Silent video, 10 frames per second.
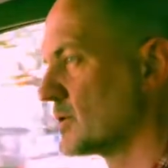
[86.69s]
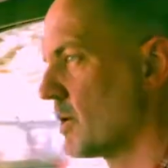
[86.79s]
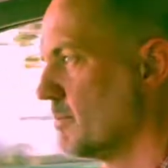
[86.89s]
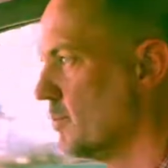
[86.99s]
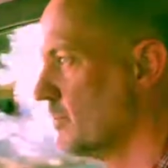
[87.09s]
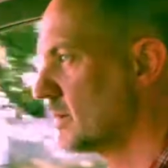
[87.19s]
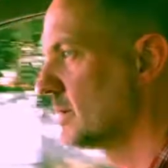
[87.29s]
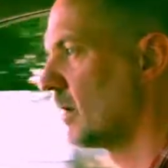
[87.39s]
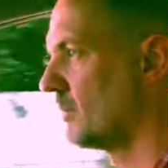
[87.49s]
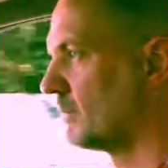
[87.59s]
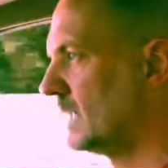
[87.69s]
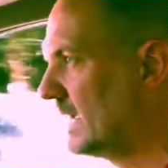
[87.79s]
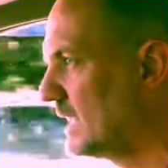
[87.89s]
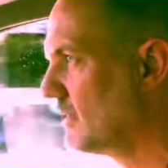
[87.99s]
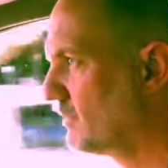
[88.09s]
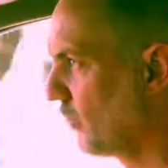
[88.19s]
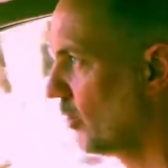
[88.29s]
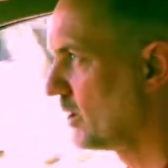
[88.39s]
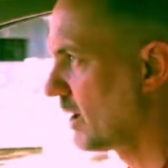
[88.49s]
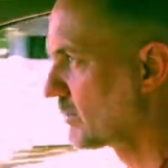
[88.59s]
So I'm moving, I'm leaning
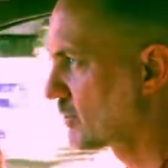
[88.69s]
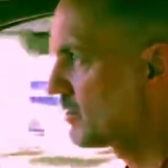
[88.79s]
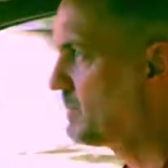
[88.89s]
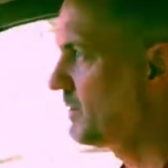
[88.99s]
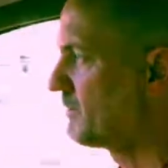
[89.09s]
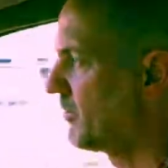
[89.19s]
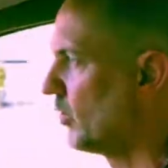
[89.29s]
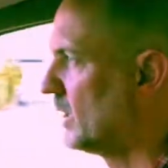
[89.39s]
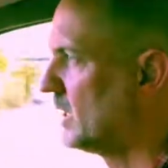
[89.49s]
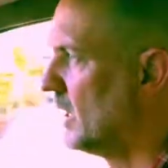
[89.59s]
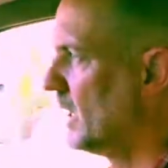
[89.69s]
forward, I'm creeping forward,